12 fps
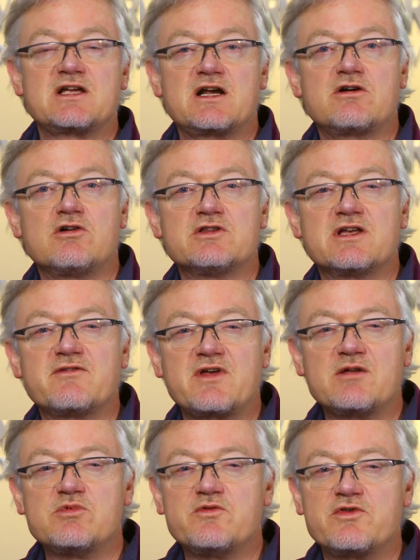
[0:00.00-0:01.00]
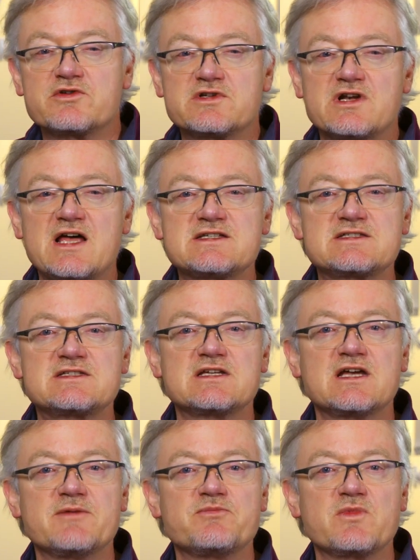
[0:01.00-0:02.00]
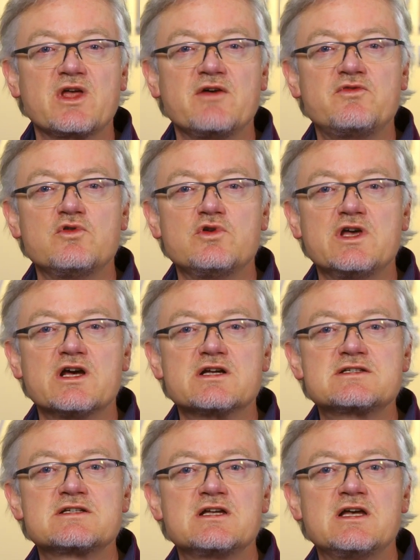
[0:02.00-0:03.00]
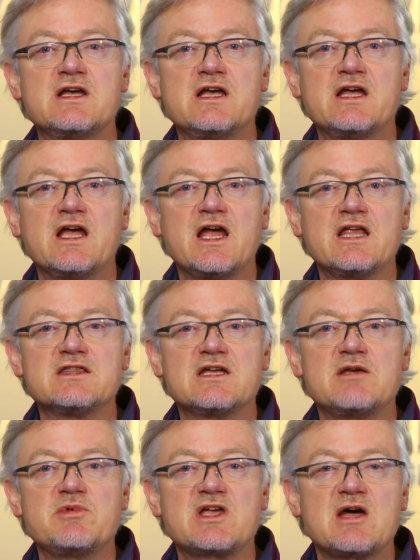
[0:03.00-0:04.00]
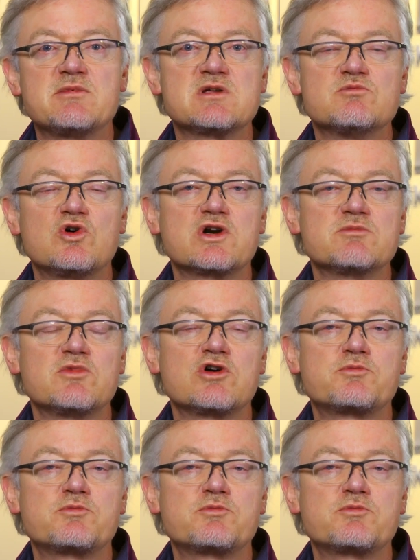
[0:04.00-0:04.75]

are only available for the last few years, and they're becoming more and more